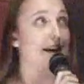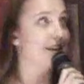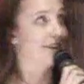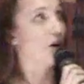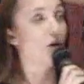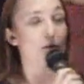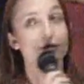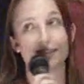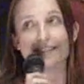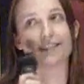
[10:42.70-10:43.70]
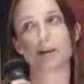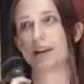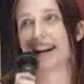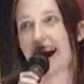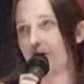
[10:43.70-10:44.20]
okay,
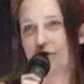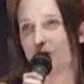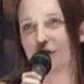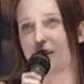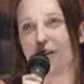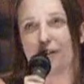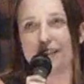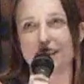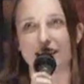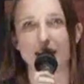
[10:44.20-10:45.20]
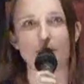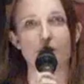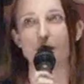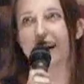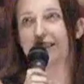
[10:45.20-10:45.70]
the outdoors all looks the
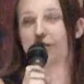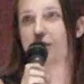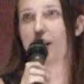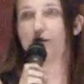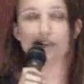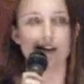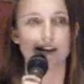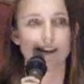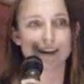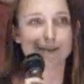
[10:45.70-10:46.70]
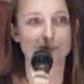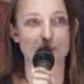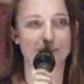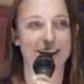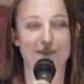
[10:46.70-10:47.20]
same to me, I don't know.
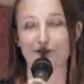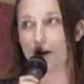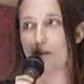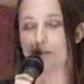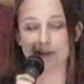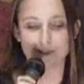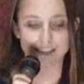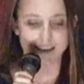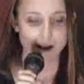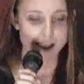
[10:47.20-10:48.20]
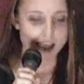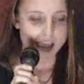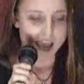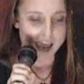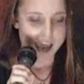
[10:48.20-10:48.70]
I'm not a farm person.
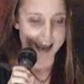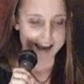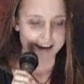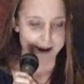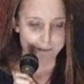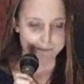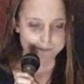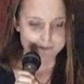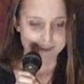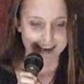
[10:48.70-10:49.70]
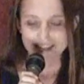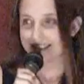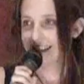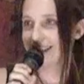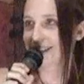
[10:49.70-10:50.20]
And
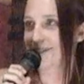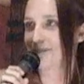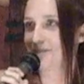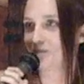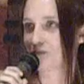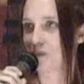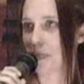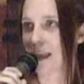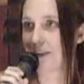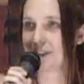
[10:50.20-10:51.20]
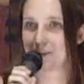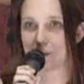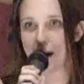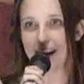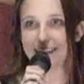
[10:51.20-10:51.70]
he says, I'm
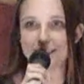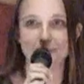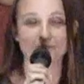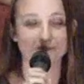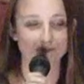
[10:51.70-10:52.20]
surprised.